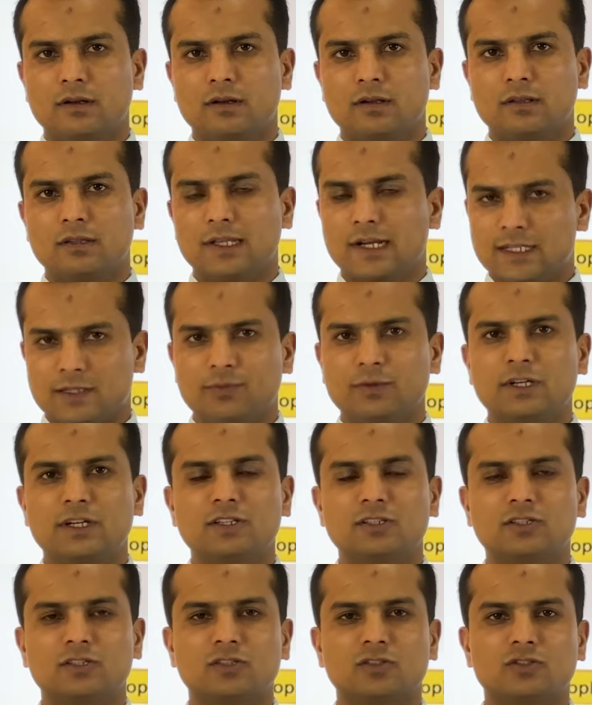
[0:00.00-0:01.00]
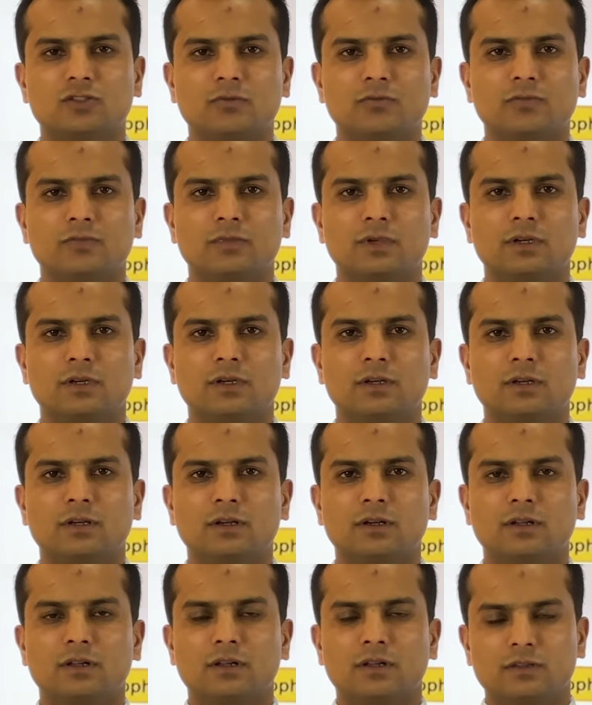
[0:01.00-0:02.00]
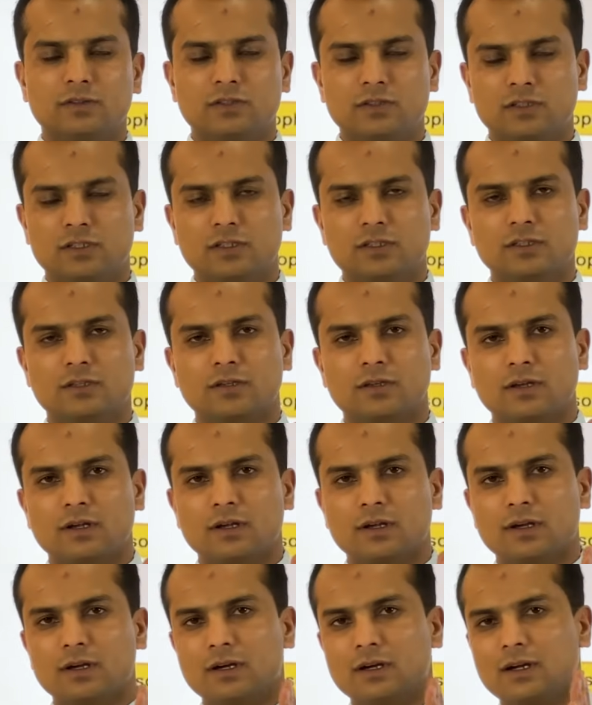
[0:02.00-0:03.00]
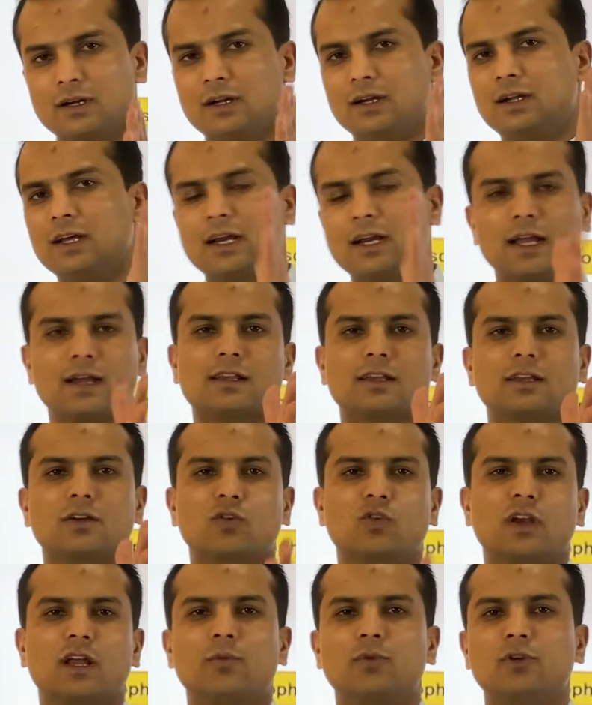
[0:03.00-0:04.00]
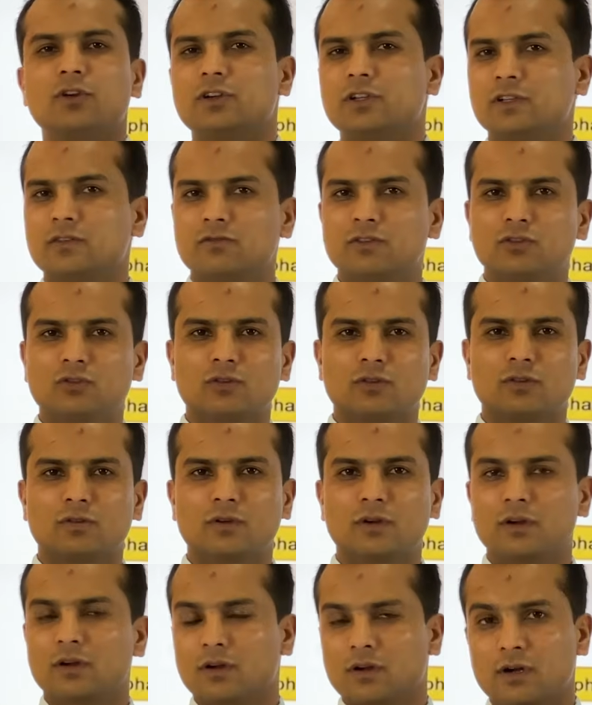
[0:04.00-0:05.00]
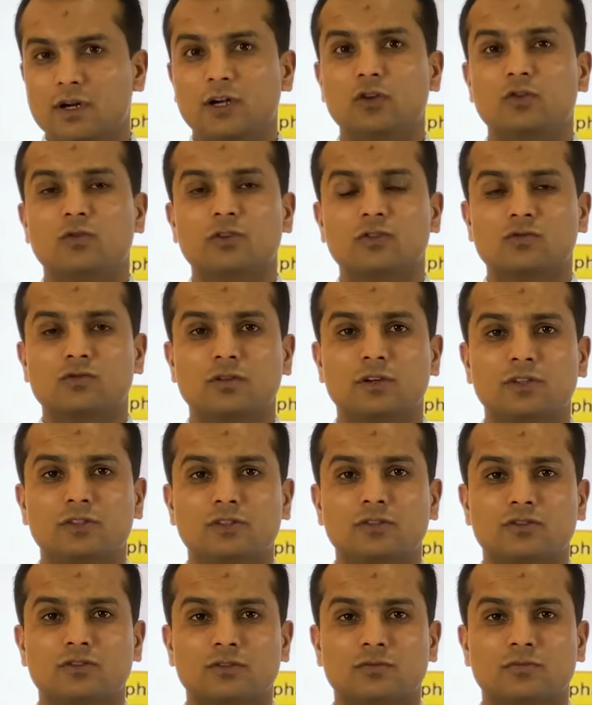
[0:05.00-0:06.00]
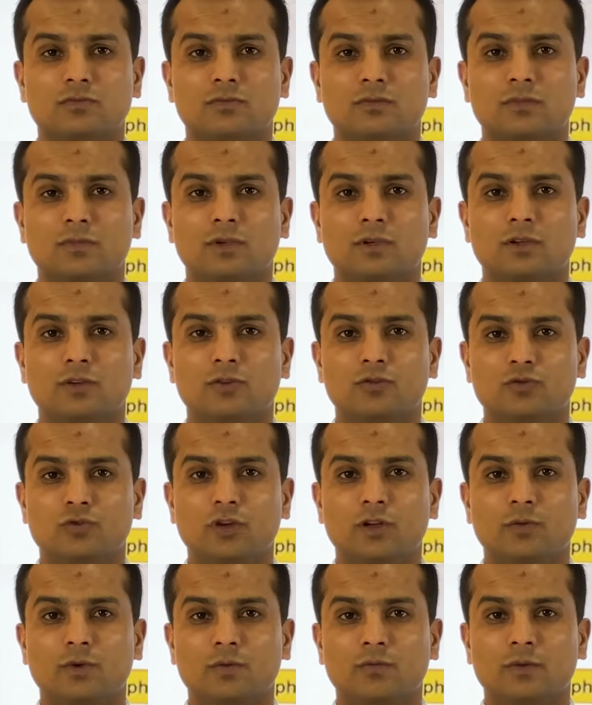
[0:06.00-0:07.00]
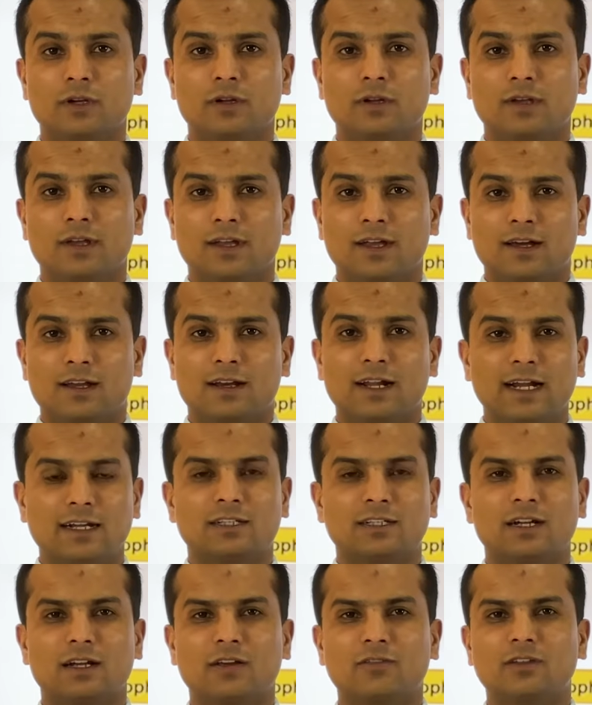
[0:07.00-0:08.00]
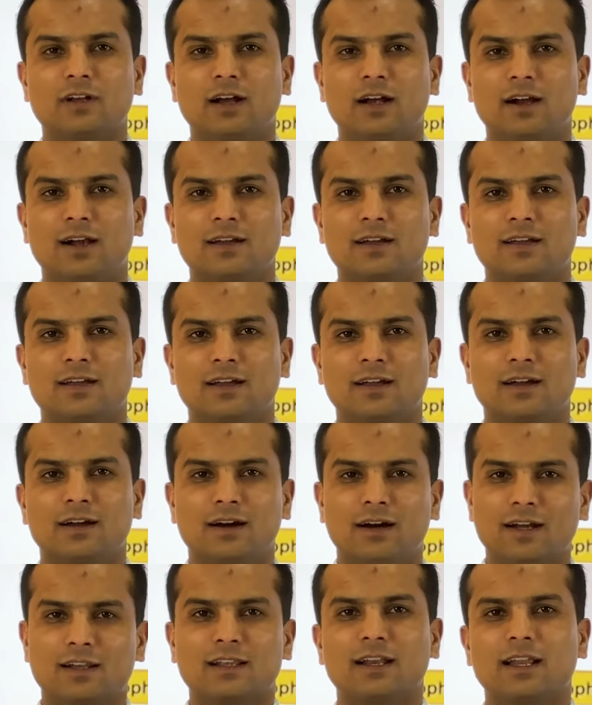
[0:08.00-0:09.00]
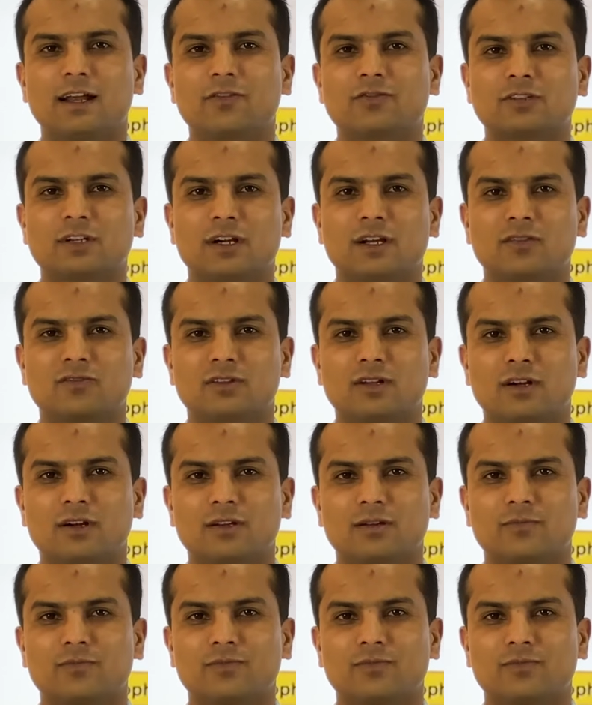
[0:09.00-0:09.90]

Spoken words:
the respiratory system, this is directly collaborating with your cardiovascular system. So remember, right side of the heart or the left side of the heart,